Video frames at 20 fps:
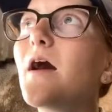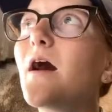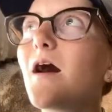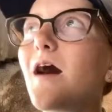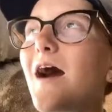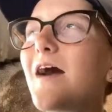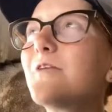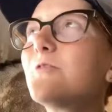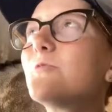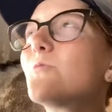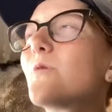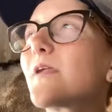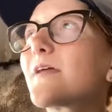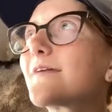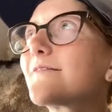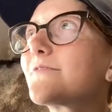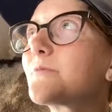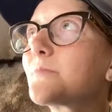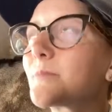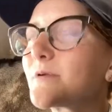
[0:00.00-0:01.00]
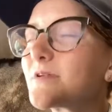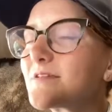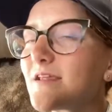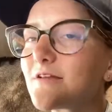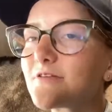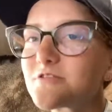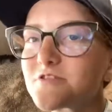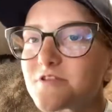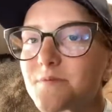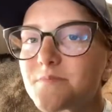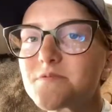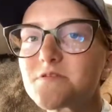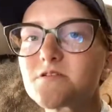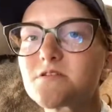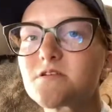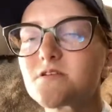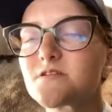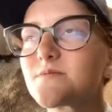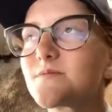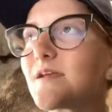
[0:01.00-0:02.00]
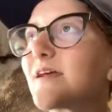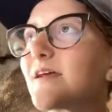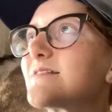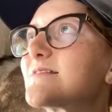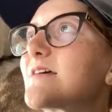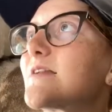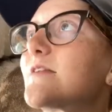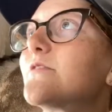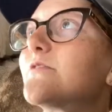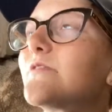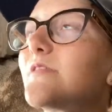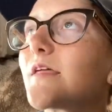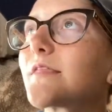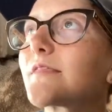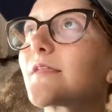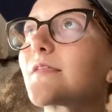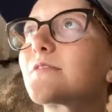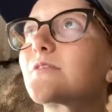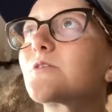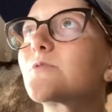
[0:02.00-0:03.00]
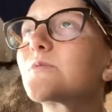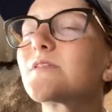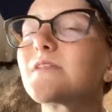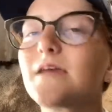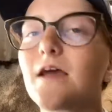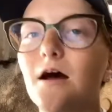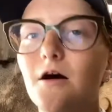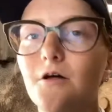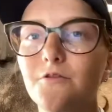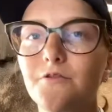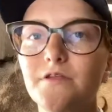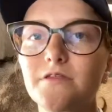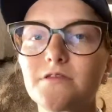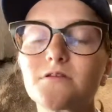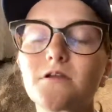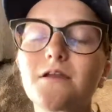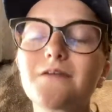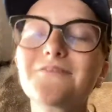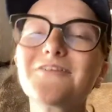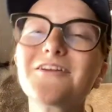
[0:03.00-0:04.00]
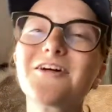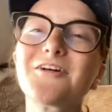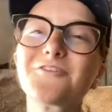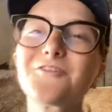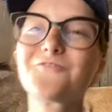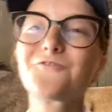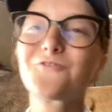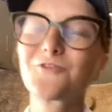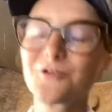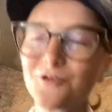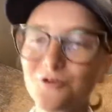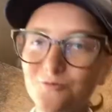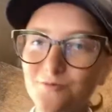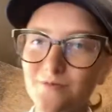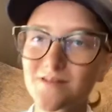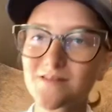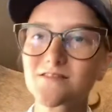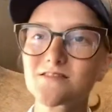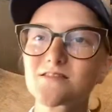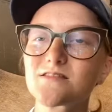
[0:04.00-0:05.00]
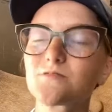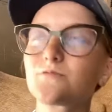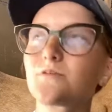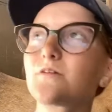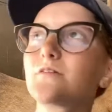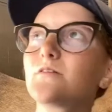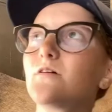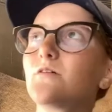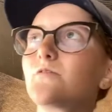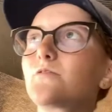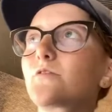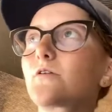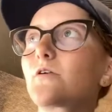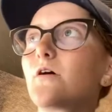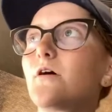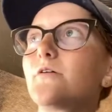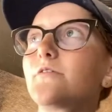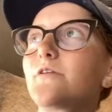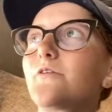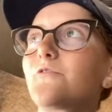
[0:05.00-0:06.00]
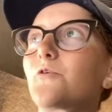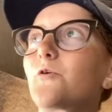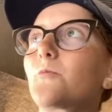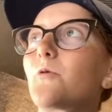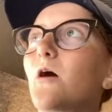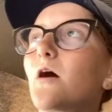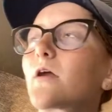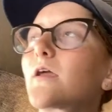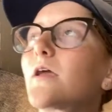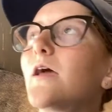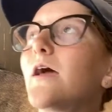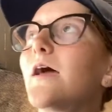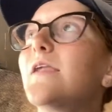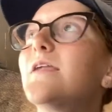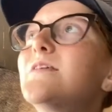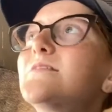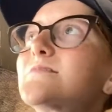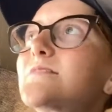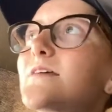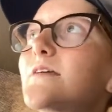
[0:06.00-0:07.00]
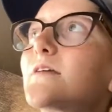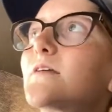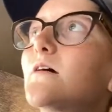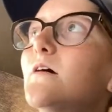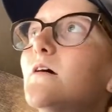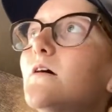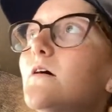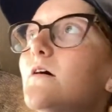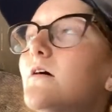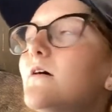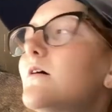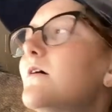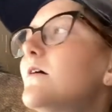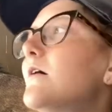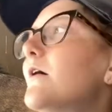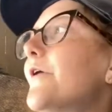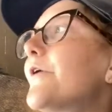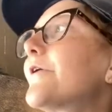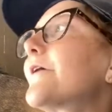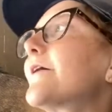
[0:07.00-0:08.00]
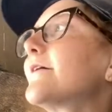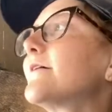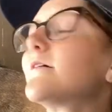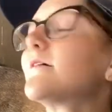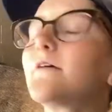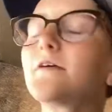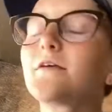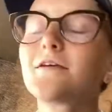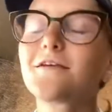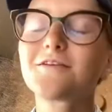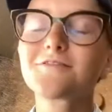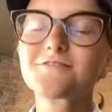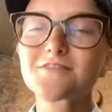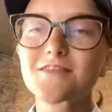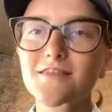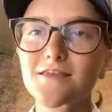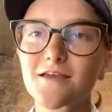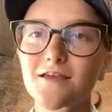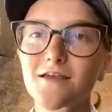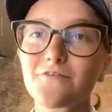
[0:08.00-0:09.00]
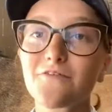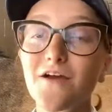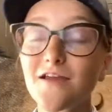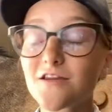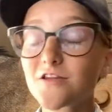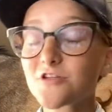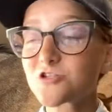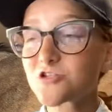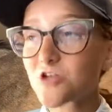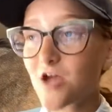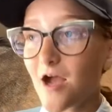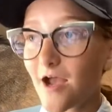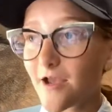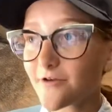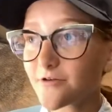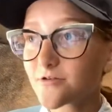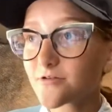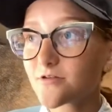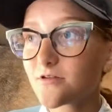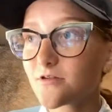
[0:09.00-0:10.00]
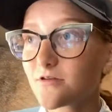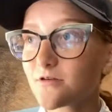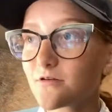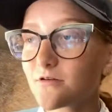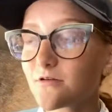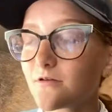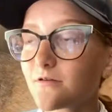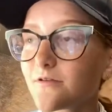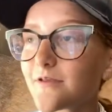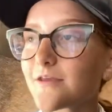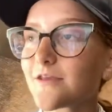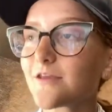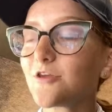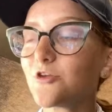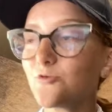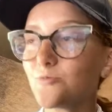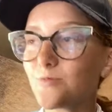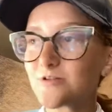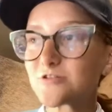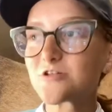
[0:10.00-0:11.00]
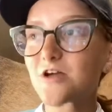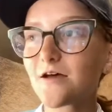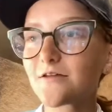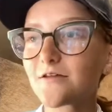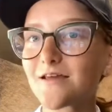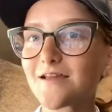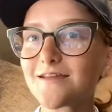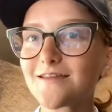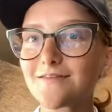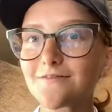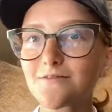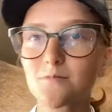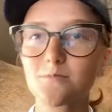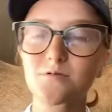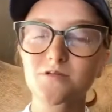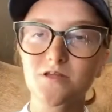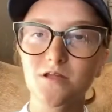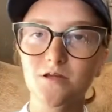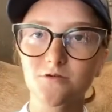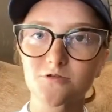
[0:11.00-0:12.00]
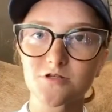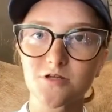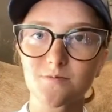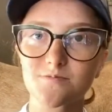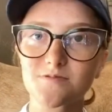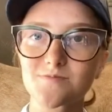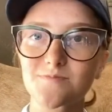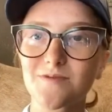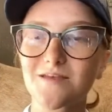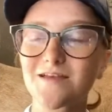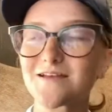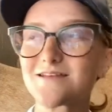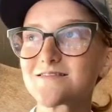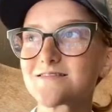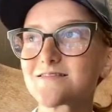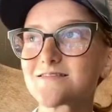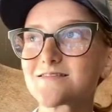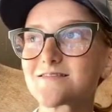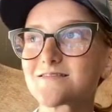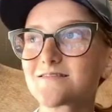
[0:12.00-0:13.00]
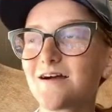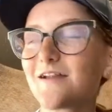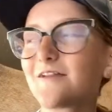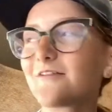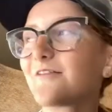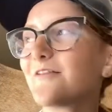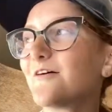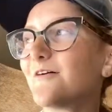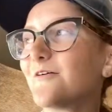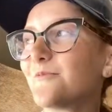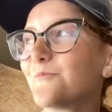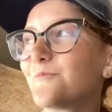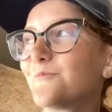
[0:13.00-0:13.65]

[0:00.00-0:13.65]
I don't want to give them potato chips just because I don't think that they're really healthy. They're not even healthy for humans, so I know they're not healthy for Rocket. And he's like, okay, here's the thing. If I had a child, like a human child, I'd give them potato chips because, I don't know.